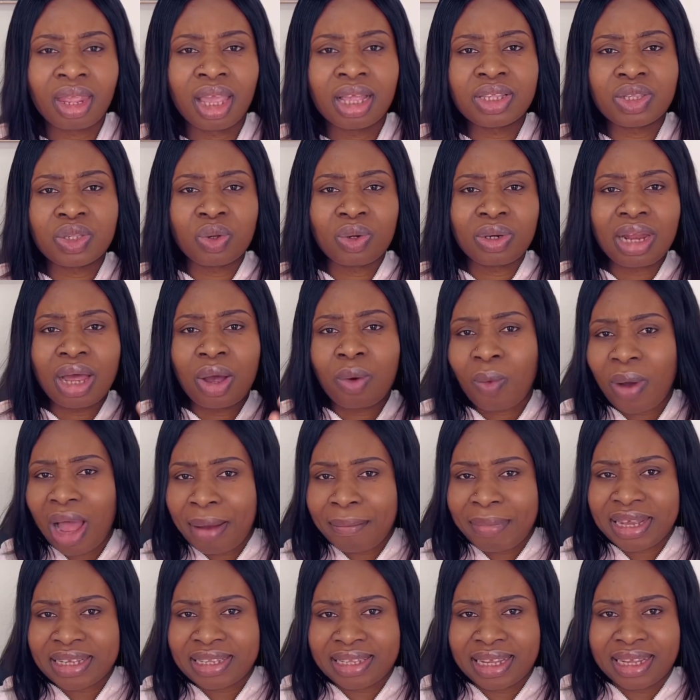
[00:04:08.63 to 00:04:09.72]
So now, why am
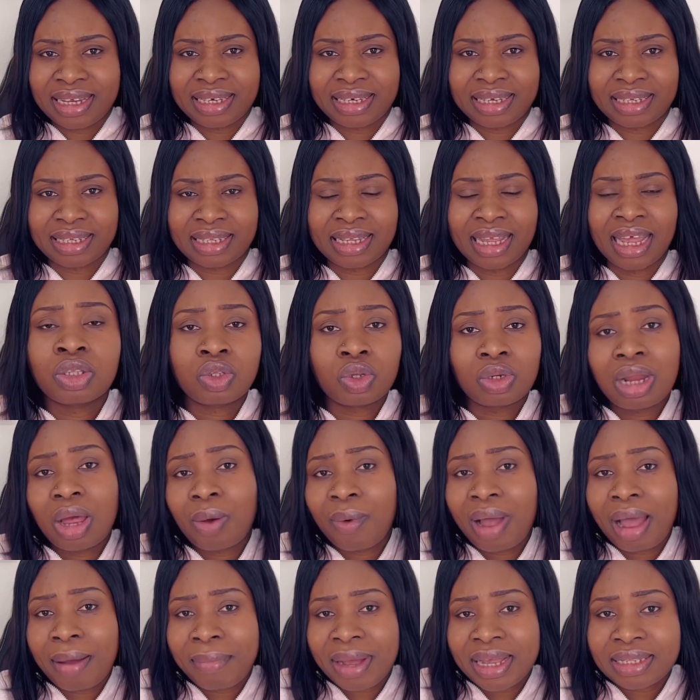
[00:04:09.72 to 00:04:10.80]
I saying this?
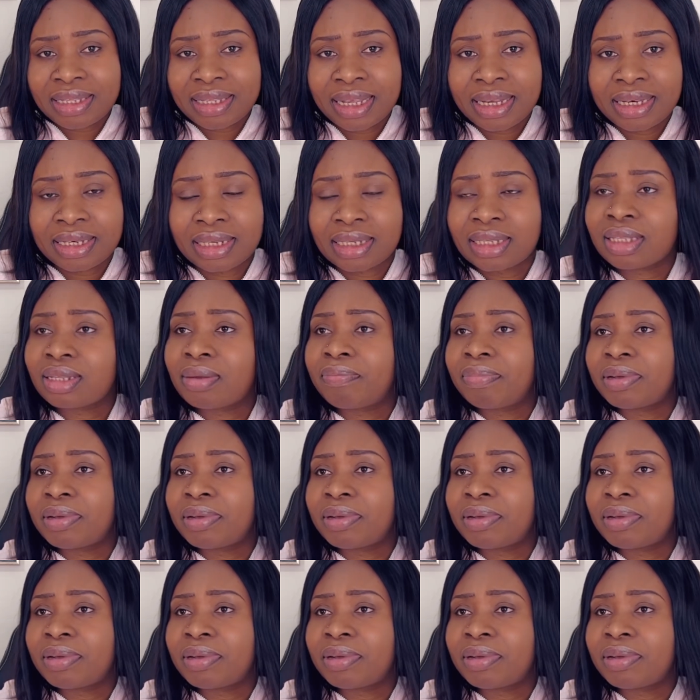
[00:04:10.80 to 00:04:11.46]
Some